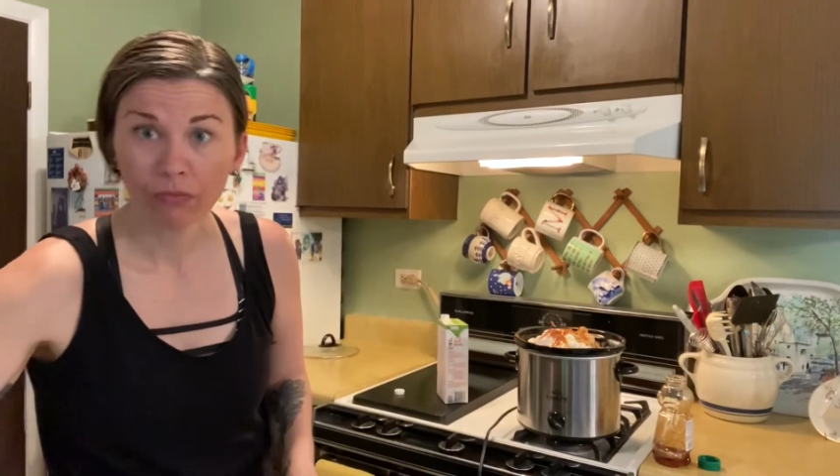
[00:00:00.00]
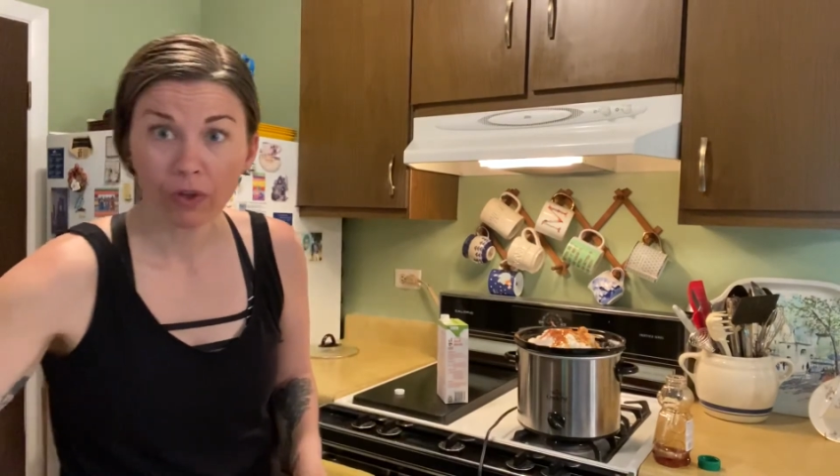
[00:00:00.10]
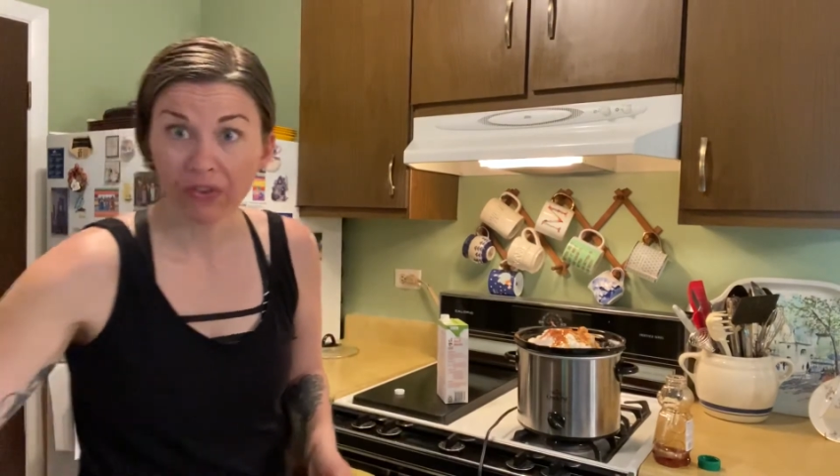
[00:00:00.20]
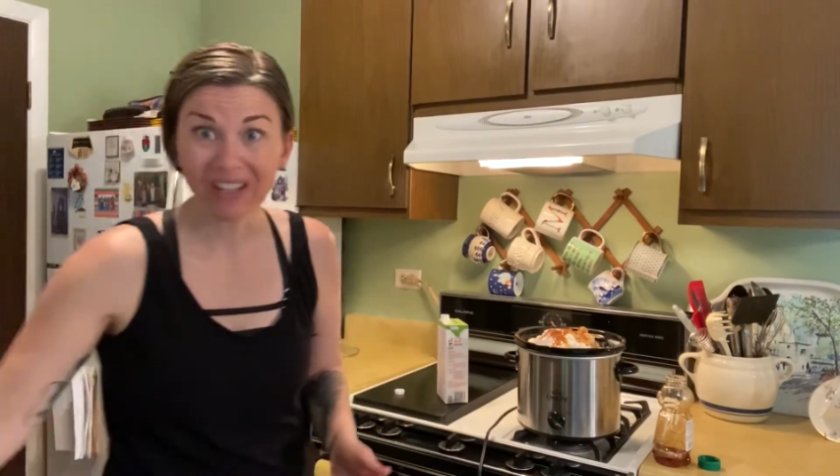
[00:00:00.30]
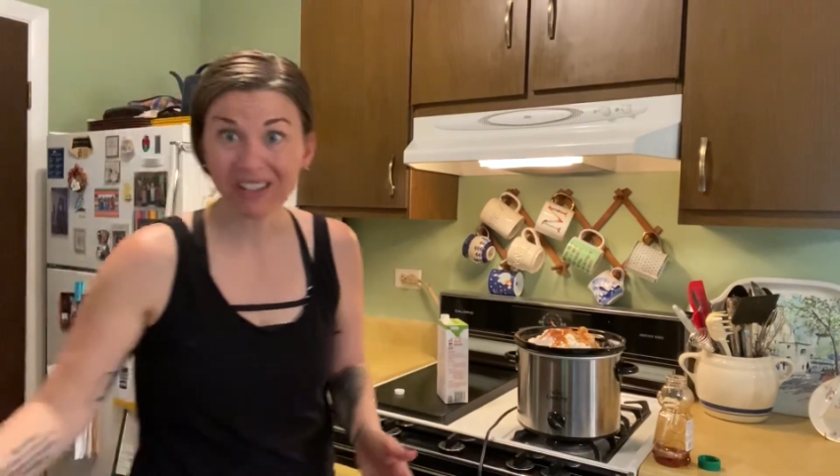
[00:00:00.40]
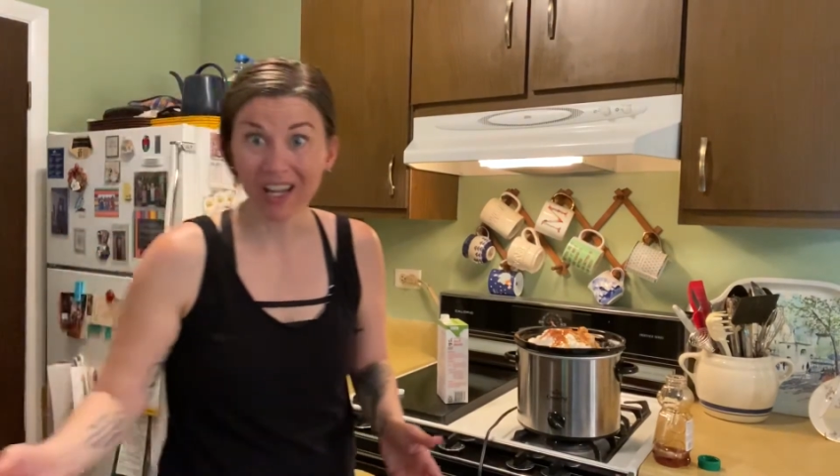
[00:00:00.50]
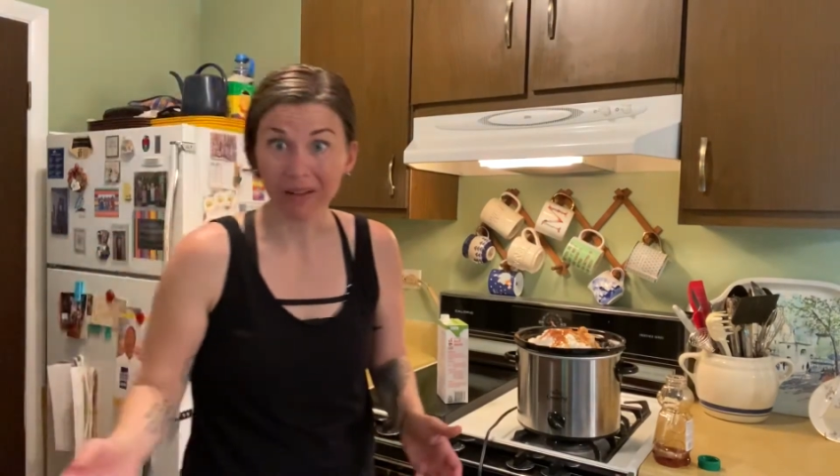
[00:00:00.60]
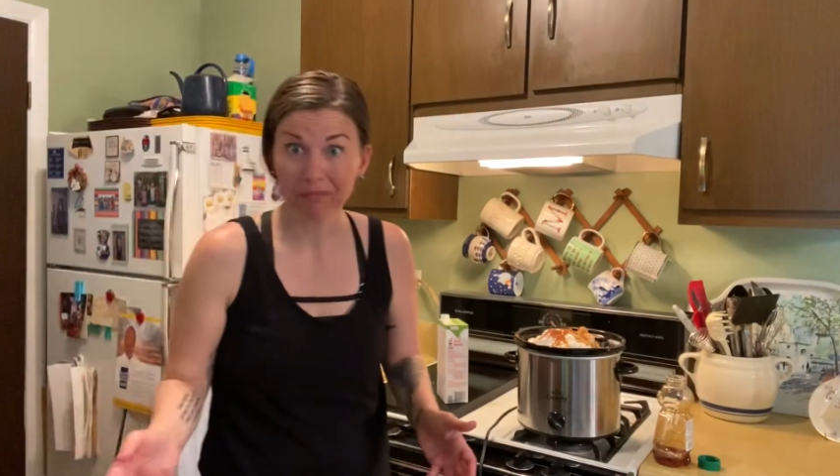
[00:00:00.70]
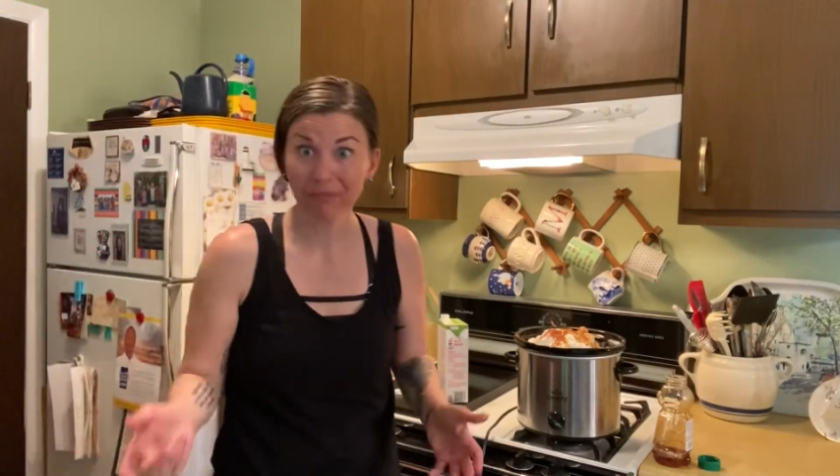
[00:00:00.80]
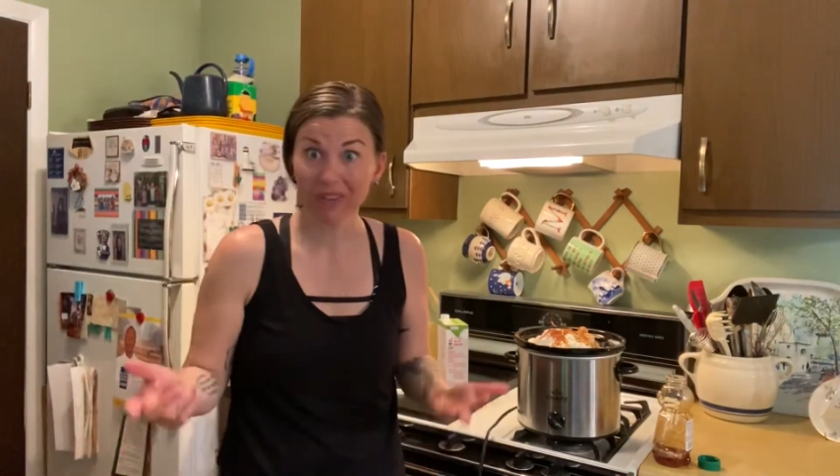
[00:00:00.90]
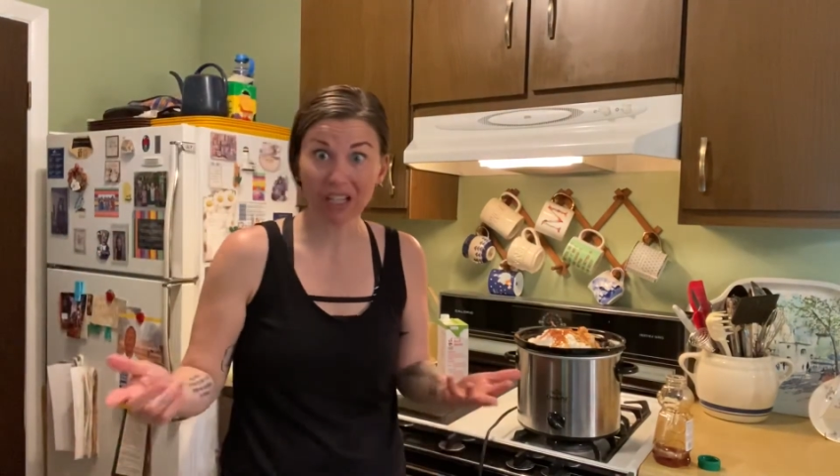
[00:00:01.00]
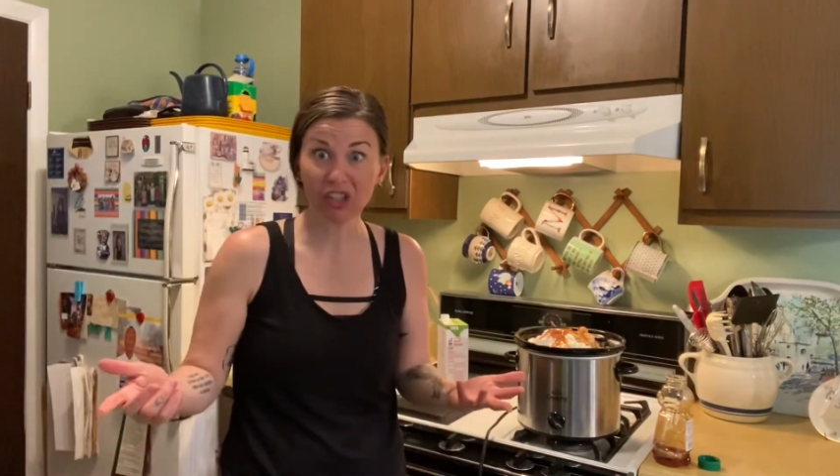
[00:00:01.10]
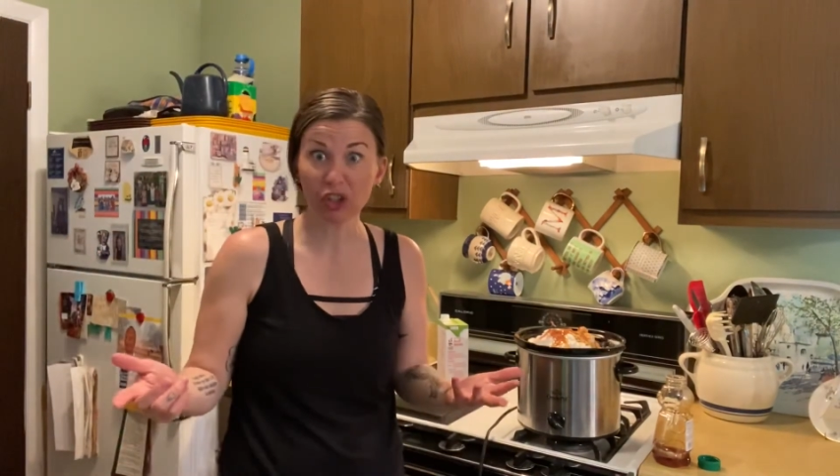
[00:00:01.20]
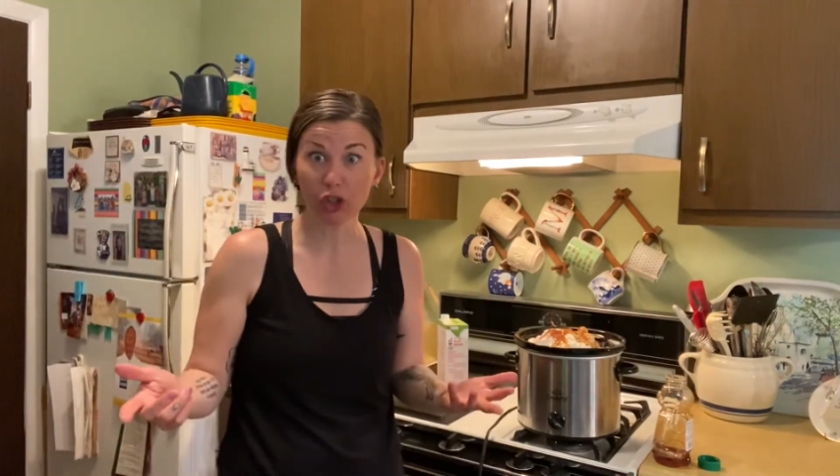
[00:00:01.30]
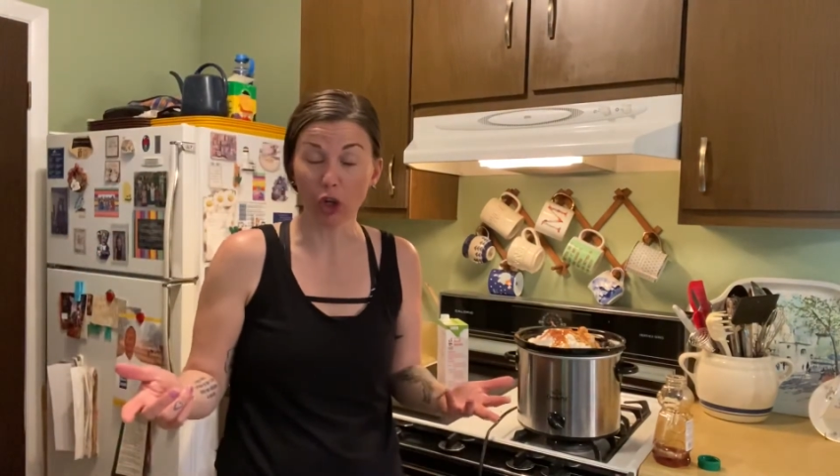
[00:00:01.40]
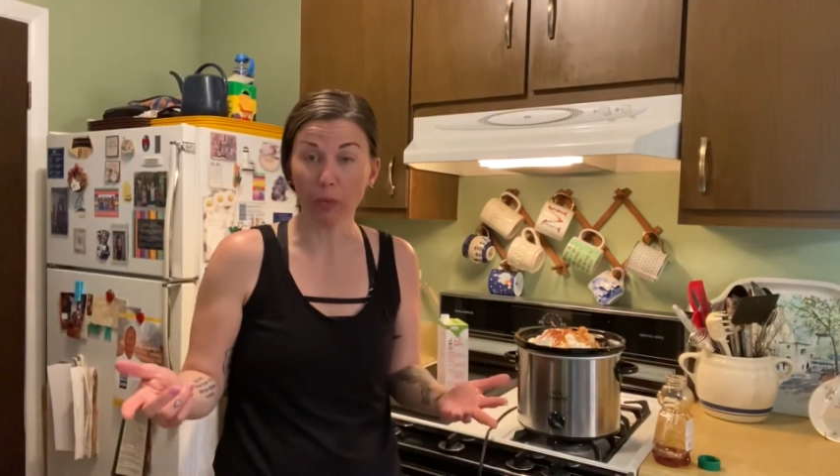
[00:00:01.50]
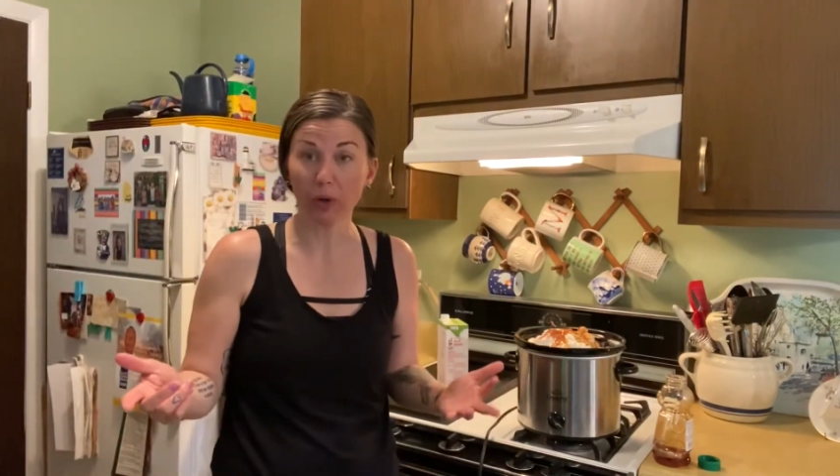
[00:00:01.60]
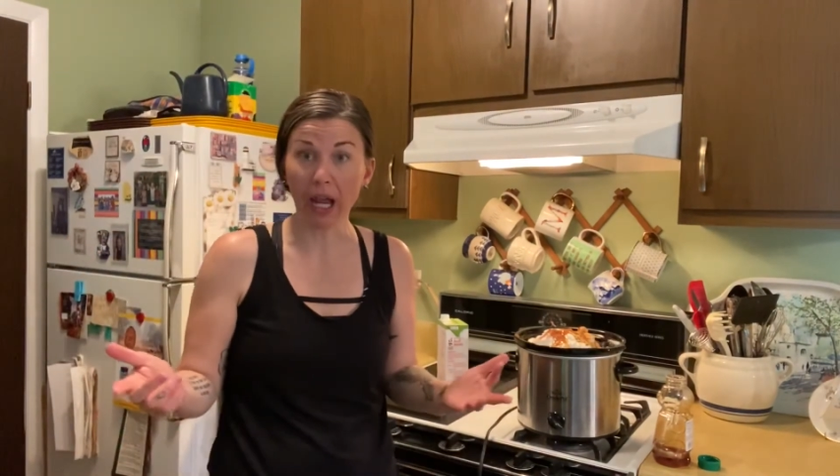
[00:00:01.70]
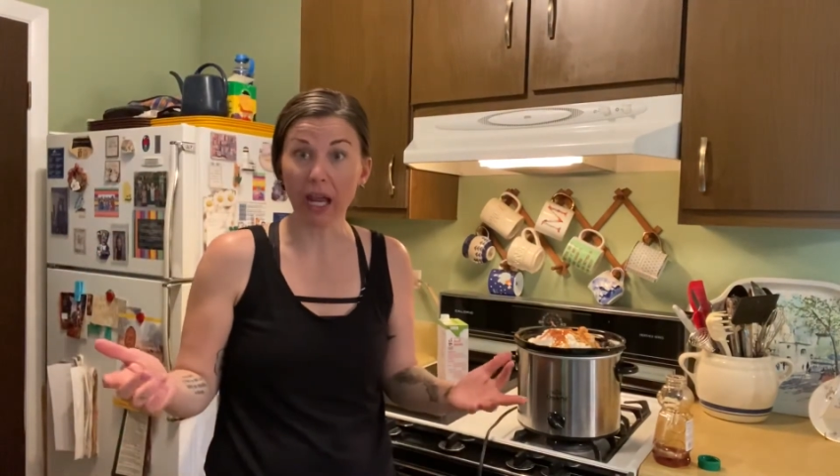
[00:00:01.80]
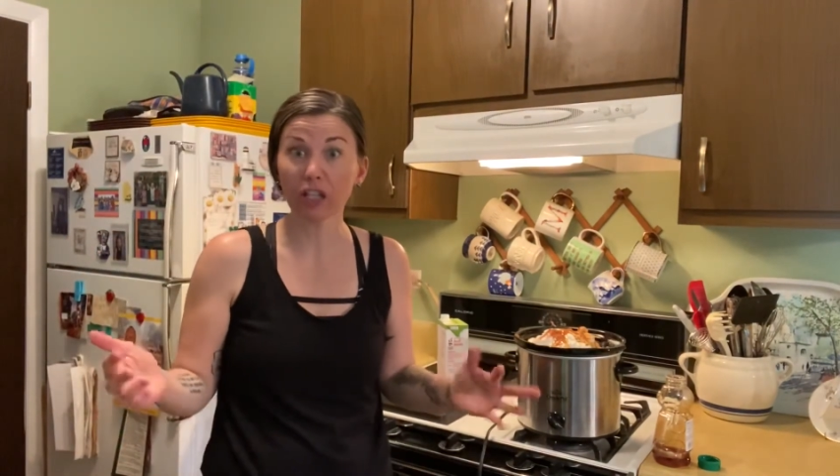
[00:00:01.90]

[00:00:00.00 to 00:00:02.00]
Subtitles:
That's it. That's the soup, okay?